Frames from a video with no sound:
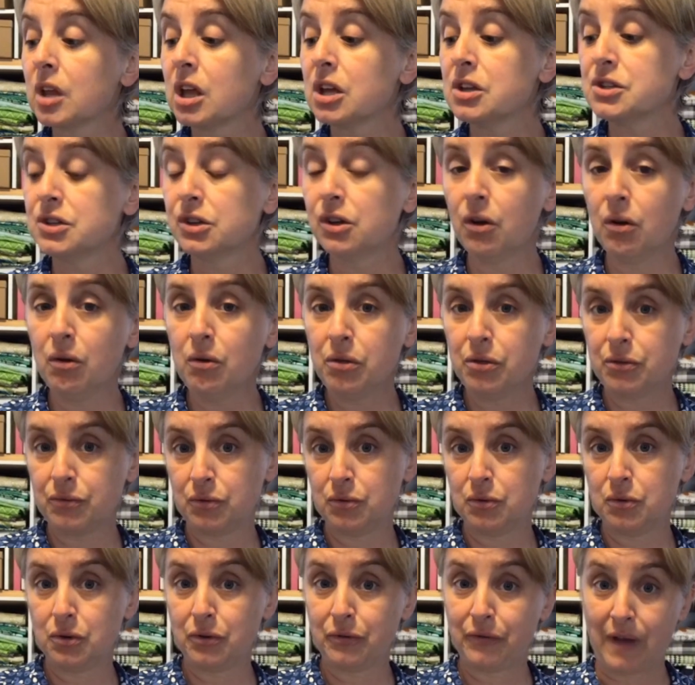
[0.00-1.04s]
to go through
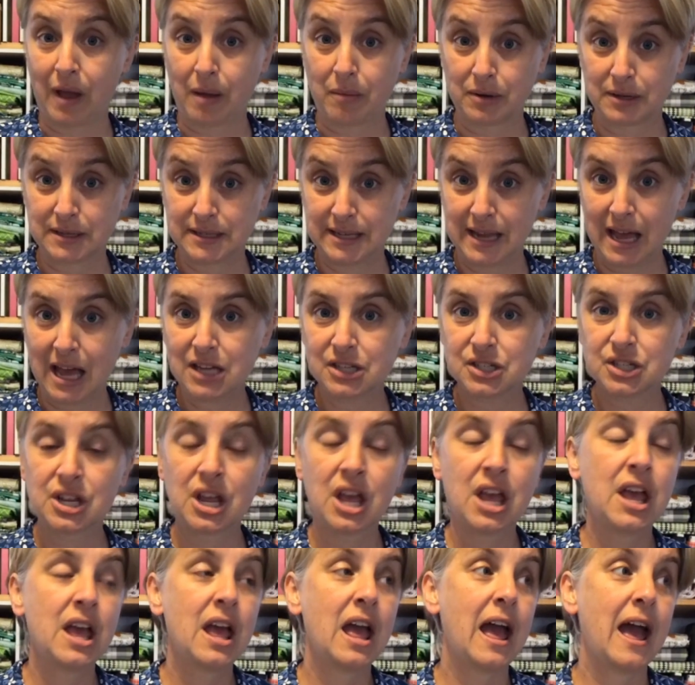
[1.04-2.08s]
your fabric stash
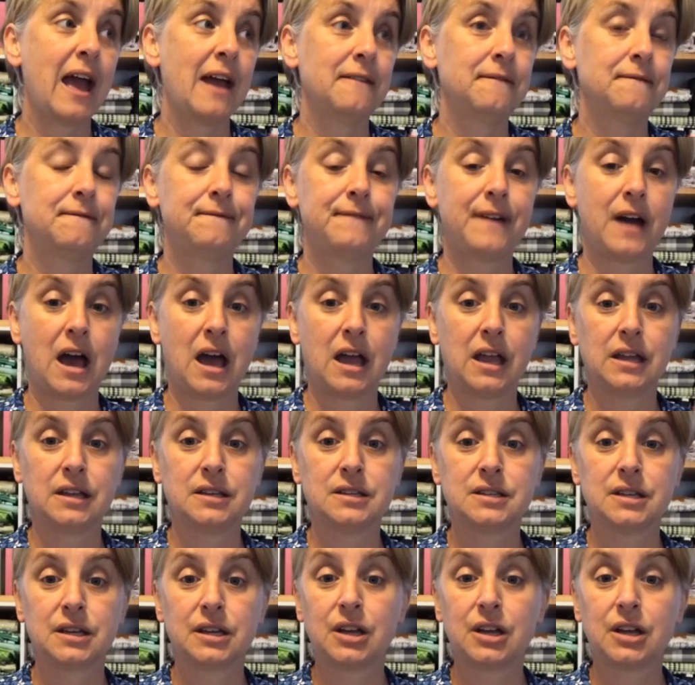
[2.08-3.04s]
and find